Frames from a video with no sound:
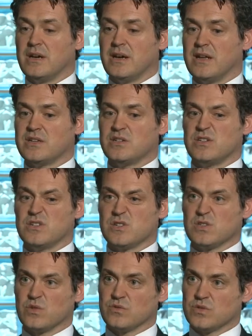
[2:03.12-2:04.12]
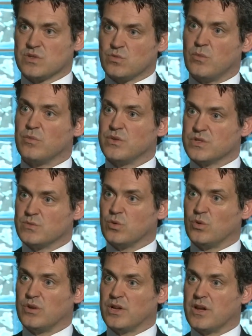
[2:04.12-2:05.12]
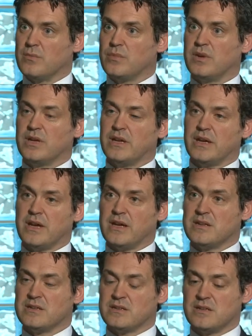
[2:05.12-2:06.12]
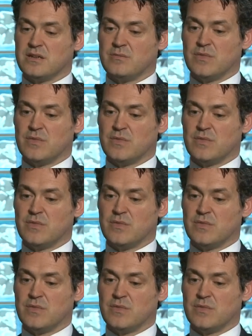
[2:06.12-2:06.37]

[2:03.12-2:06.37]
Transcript: and actually just sort of swamp the smaller company and